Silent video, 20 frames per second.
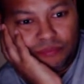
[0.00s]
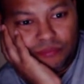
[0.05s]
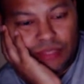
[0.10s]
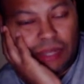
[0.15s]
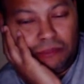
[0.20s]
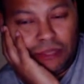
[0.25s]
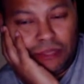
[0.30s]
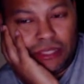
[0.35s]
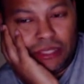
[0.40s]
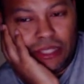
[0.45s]

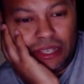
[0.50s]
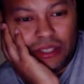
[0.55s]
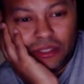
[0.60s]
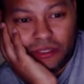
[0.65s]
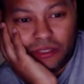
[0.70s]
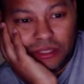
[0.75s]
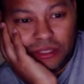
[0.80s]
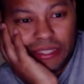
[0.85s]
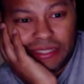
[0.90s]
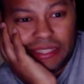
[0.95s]
I'm just not going
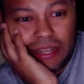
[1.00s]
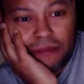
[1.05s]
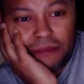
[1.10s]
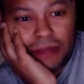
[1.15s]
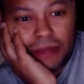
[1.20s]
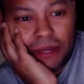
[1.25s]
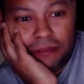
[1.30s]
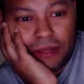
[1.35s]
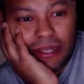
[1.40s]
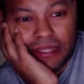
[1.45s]
to read that
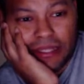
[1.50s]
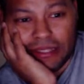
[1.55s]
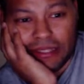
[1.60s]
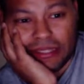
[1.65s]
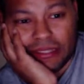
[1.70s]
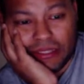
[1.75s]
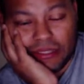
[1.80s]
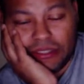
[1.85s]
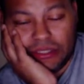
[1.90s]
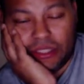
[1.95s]
many
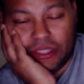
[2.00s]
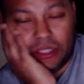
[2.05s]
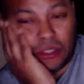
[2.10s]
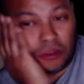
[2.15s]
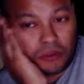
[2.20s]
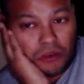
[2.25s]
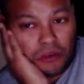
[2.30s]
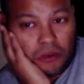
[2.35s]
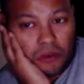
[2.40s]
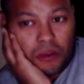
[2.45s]
pages.
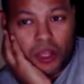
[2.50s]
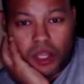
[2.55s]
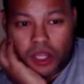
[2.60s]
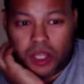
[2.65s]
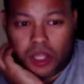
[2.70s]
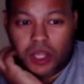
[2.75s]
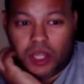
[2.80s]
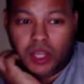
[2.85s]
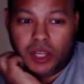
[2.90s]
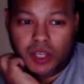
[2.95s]
So
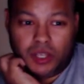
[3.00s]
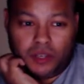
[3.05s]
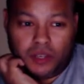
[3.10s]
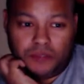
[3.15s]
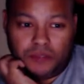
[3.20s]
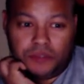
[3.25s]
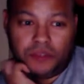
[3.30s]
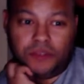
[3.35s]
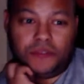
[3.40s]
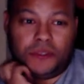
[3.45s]
if
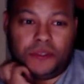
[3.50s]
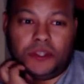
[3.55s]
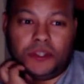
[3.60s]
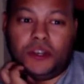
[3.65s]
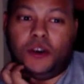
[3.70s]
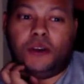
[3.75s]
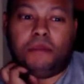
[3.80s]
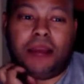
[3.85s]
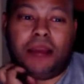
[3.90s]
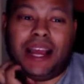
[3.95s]
you
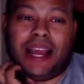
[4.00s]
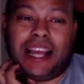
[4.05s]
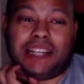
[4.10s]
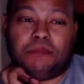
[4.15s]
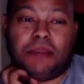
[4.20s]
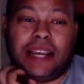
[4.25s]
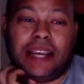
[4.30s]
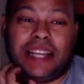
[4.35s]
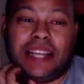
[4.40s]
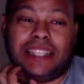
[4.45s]
go on
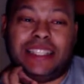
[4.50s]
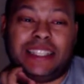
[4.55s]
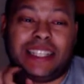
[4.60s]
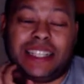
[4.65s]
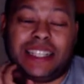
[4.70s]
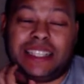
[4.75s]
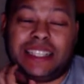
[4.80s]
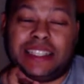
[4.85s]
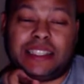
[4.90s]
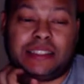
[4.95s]
past page
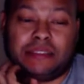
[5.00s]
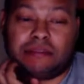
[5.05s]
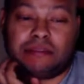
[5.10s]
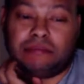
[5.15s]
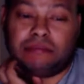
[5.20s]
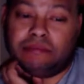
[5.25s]
six,